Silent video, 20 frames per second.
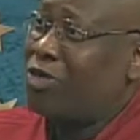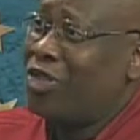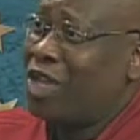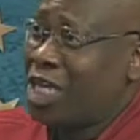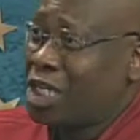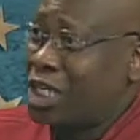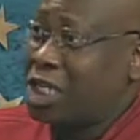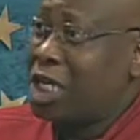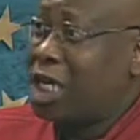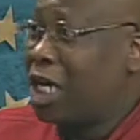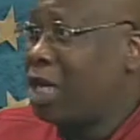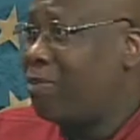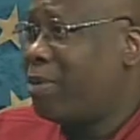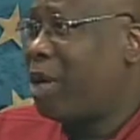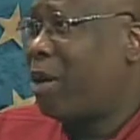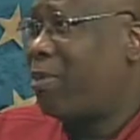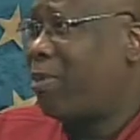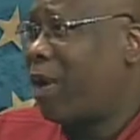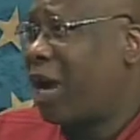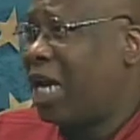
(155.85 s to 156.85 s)
this could be
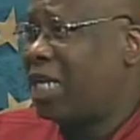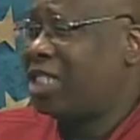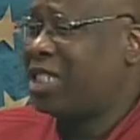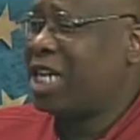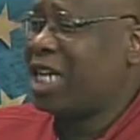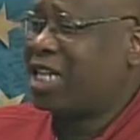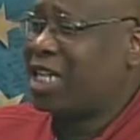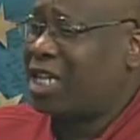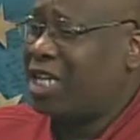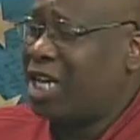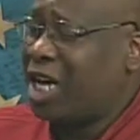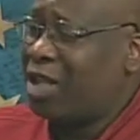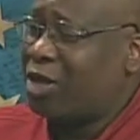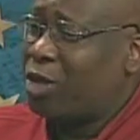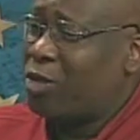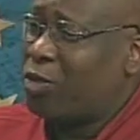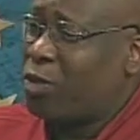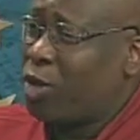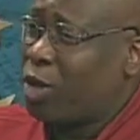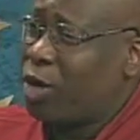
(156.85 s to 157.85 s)
a project that
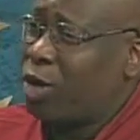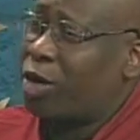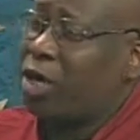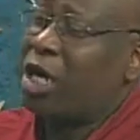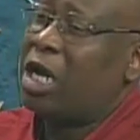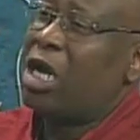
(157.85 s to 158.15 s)
doesn't work,